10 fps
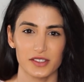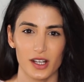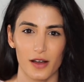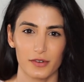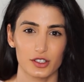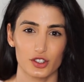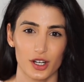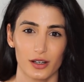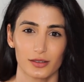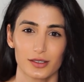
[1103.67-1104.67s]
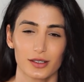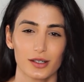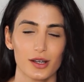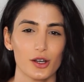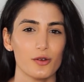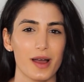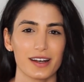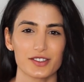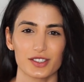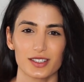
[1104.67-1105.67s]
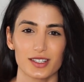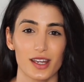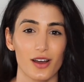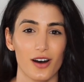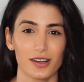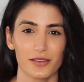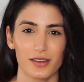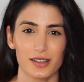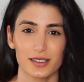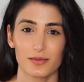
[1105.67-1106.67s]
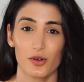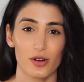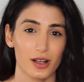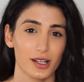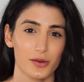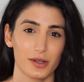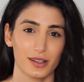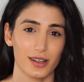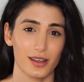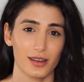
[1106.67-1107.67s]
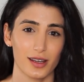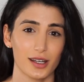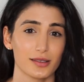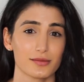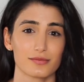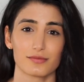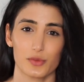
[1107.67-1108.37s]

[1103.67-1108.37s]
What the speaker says: Scott Fitzgerald, who managed to say all of this more eloquently and